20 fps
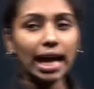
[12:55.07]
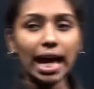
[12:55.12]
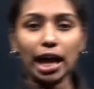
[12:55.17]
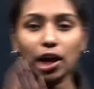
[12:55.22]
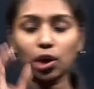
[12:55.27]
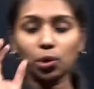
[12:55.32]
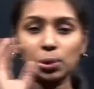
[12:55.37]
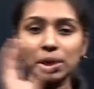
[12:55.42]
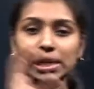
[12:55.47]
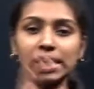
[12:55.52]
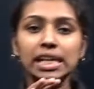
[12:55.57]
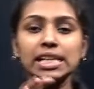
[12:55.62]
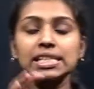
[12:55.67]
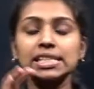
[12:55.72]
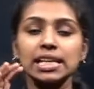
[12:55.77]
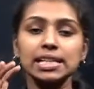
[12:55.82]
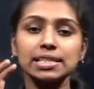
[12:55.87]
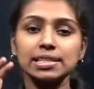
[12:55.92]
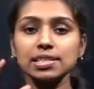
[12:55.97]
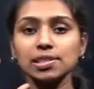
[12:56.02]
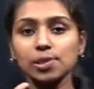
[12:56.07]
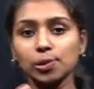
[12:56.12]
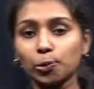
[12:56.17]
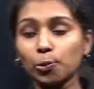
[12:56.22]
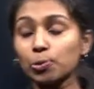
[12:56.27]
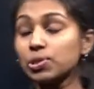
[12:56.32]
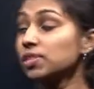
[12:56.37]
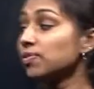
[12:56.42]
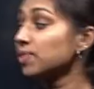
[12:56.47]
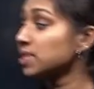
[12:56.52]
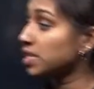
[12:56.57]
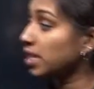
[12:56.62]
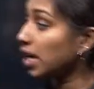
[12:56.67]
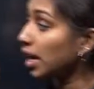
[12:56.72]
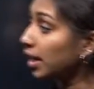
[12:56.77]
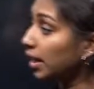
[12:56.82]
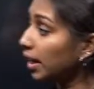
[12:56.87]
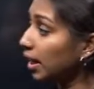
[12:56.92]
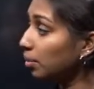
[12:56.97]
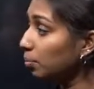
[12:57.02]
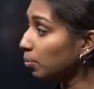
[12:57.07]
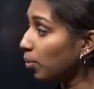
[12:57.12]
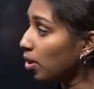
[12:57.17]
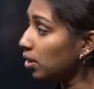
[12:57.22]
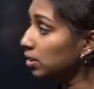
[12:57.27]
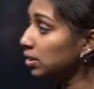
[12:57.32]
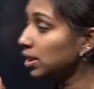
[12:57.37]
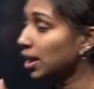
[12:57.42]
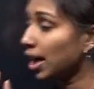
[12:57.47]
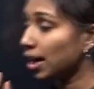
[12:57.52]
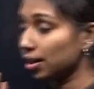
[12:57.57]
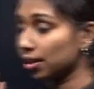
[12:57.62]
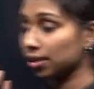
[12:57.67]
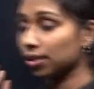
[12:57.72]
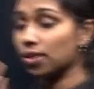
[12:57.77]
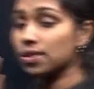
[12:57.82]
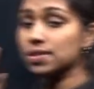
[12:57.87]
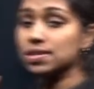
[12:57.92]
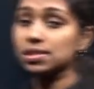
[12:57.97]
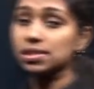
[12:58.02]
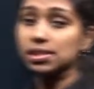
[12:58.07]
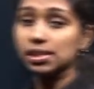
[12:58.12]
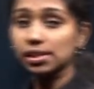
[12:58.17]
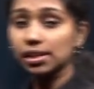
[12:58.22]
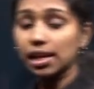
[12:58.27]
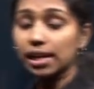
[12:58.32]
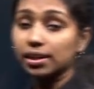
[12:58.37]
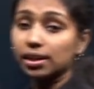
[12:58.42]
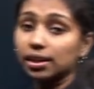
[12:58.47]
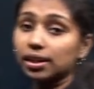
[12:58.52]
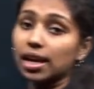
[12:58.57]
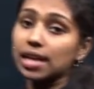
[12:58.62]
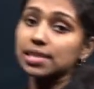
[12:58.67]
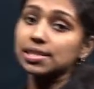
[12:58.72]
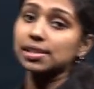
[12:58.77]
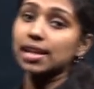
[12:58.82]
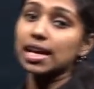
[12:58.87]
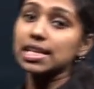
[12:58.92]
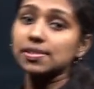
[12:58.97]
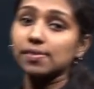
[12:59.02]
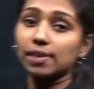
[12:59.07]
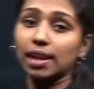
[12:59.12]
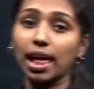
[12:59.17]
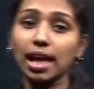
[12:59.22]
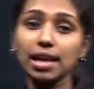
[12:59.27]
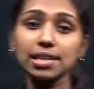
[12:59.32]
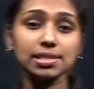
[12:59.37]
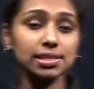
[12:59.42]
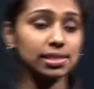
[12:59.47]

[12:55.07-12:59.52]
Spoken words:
Aqua regia is a solution which contains both concentrated nitric acid as well as